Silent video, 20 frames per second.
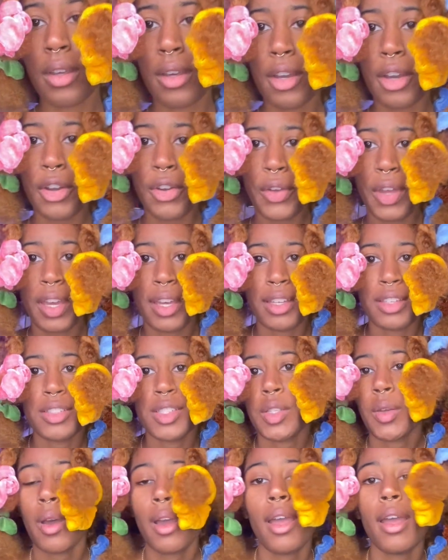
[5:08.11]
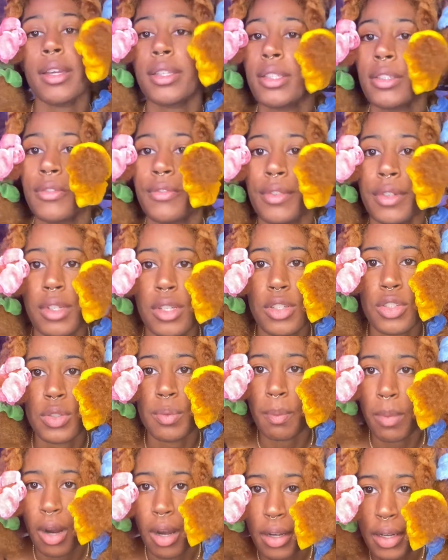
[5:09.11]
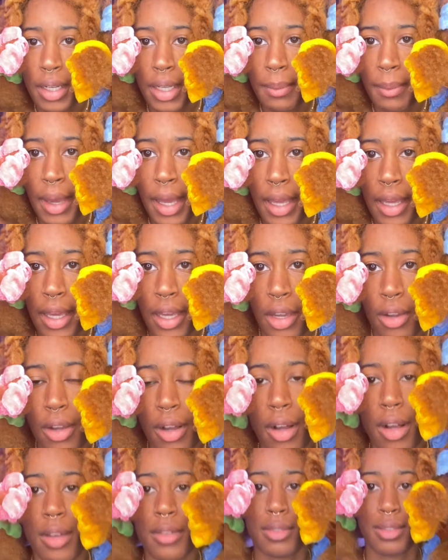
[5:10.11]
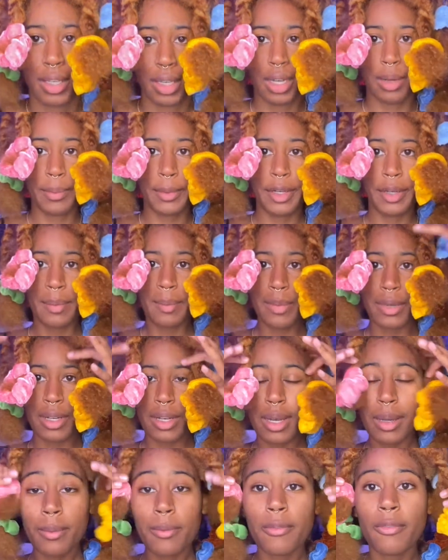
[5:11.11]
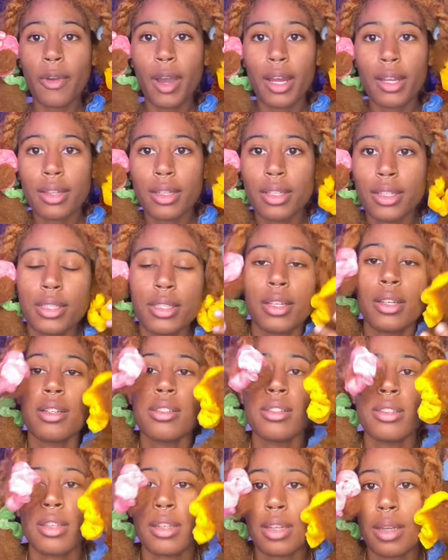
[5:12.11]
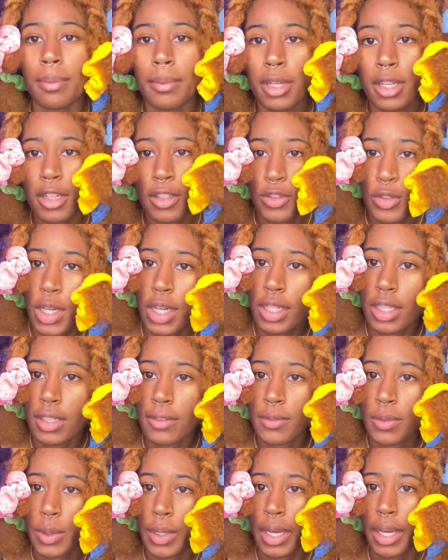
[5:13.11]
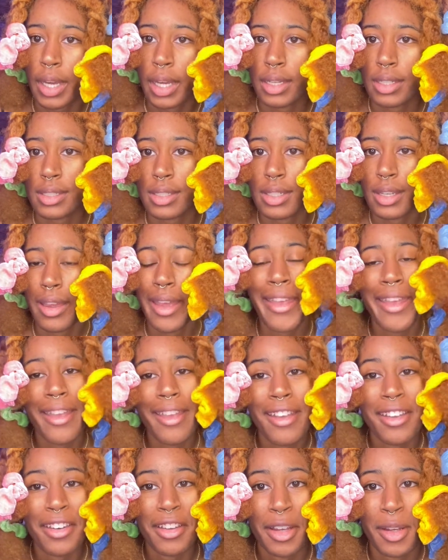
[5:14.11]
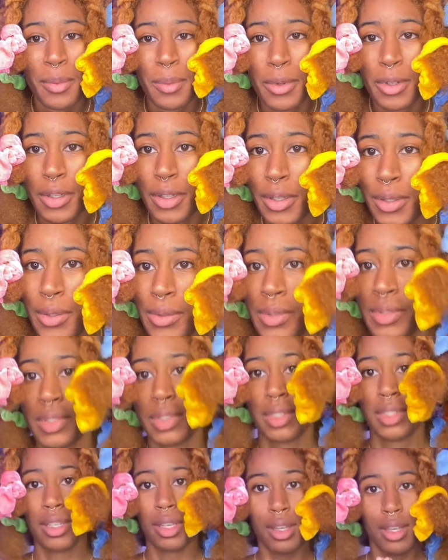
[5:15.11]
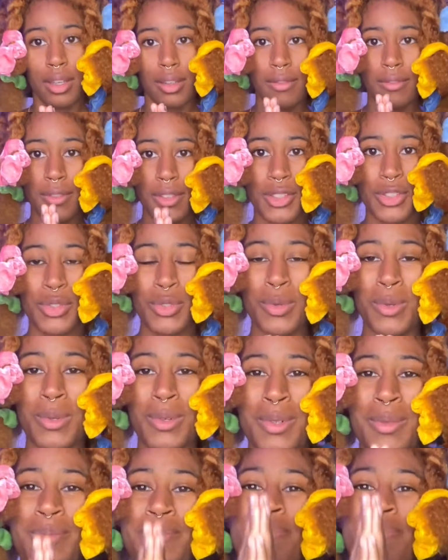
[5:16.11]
Okay, so I had to finish parting my hair off camera, but I'm finally done and I'm gonna try to give you guys an up close visual.